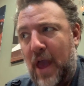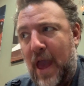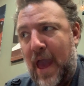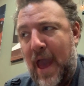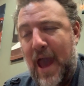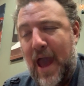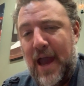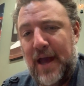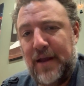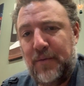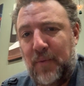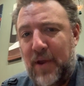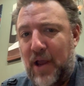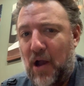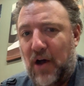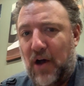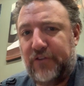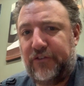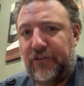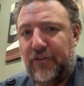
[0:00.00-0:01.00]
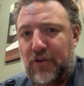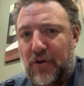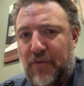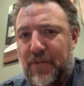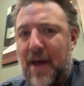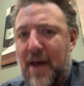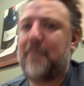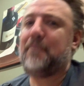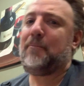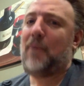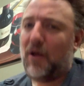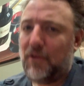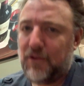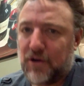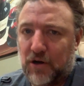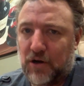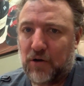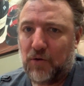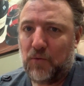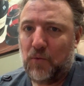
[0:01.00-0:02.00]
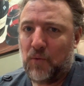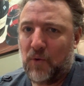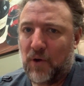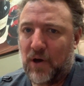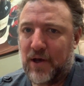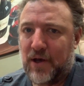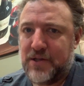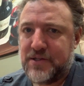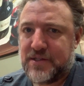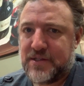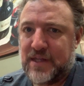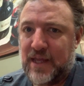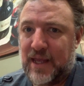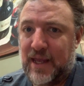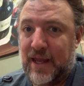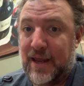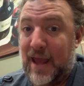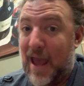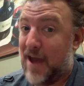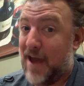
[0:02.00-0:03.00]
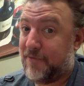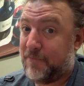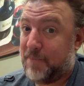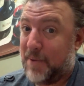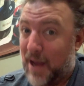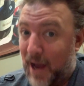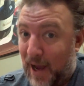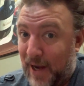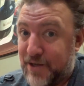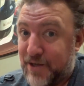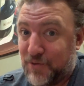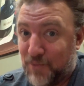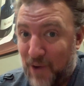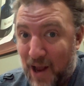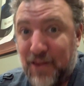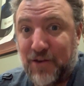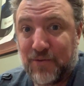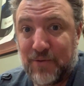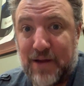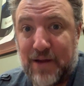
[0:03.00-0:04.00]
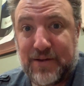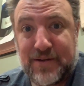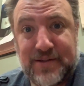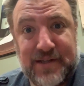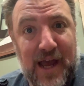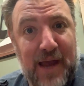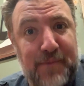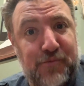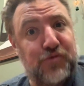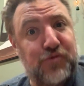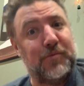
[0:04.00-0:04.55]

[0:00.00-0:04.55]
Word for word: and we also know that Mueller was the FBI director at the time,